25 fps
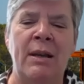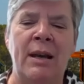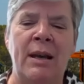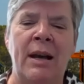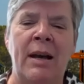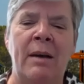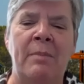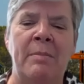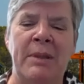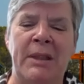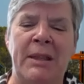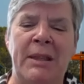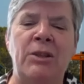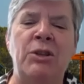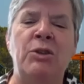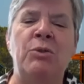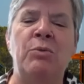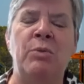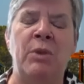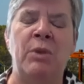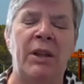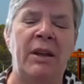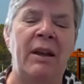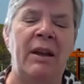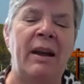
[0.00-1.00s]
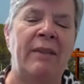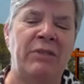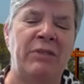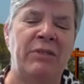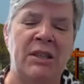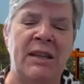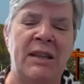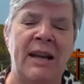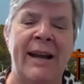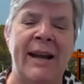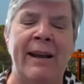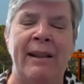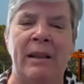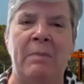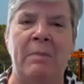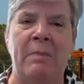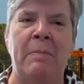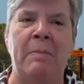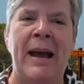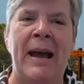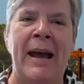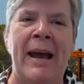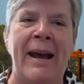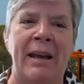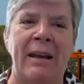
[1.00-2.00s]
um, but then you really have to dial it
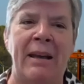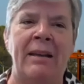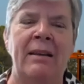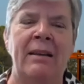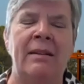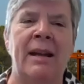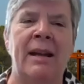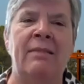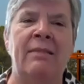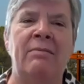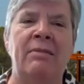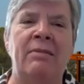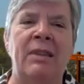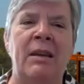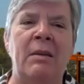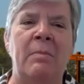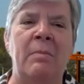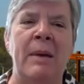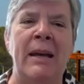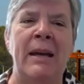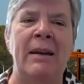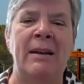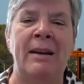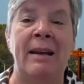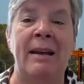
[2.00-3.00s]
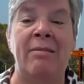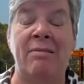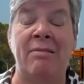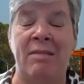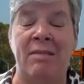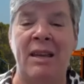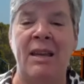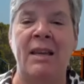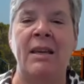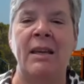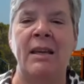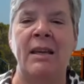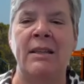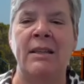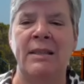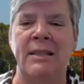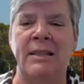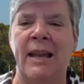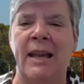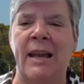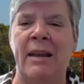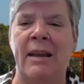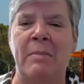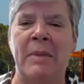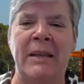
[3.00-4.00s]
back and think about it, I think, in
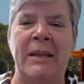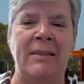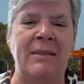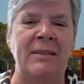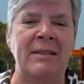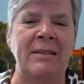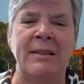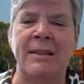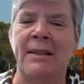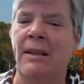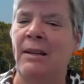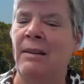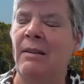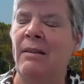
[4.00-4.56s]
segments.